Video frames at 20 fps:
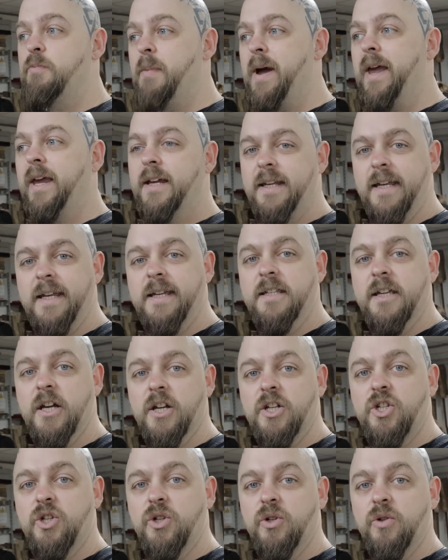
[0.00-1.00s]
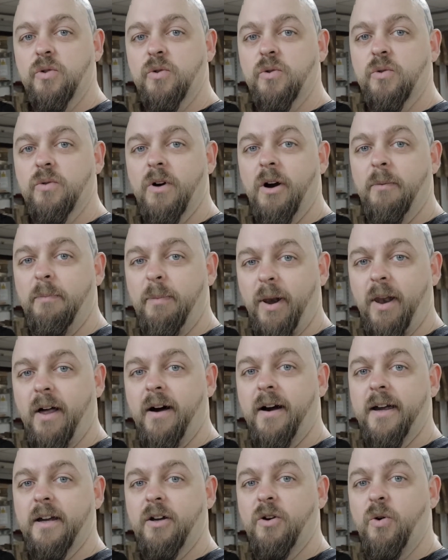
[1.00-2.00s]
make it easier to
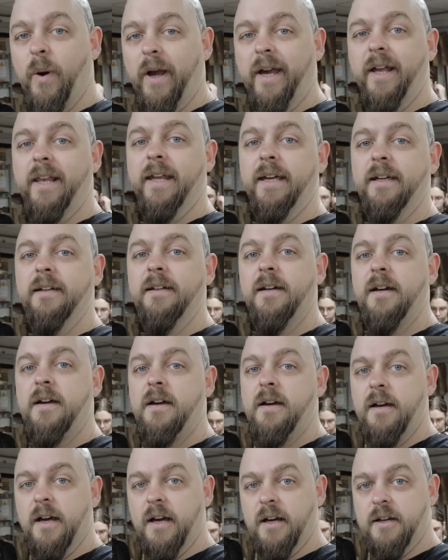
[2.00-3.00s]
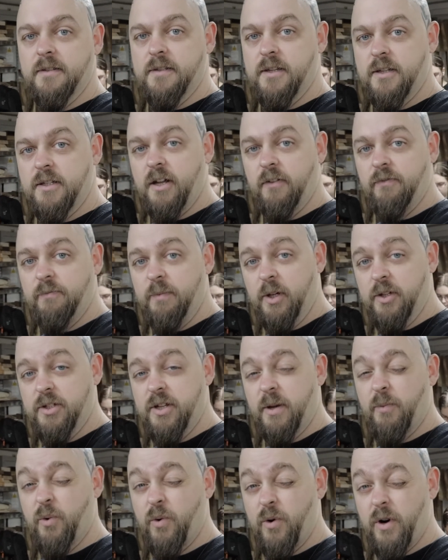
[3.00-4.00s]
apply quickly, because the stuff builds
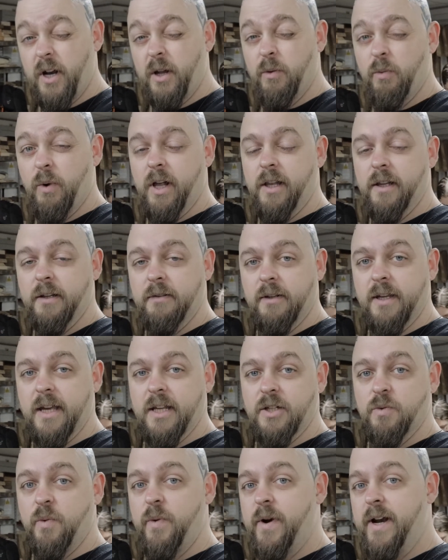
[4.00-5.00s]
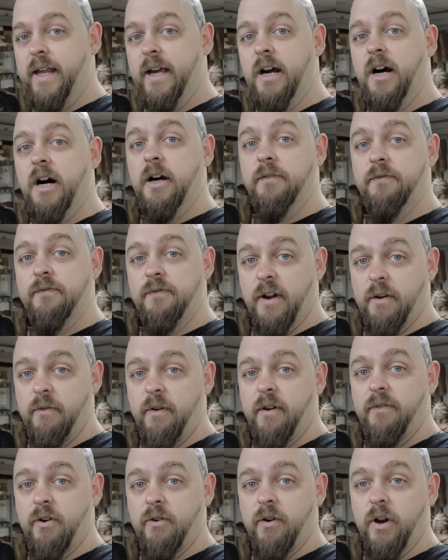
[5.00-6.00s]
up really well and gets really hard very,
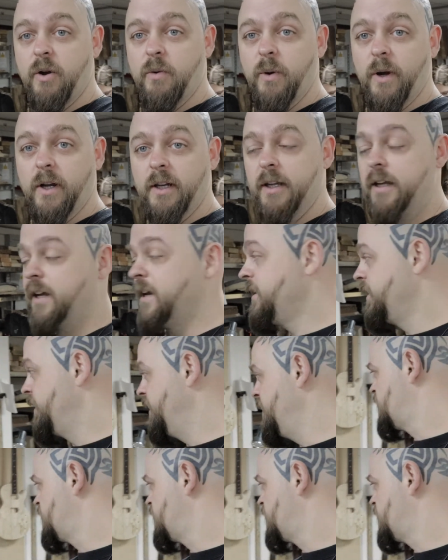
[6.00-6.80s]
very quickly. It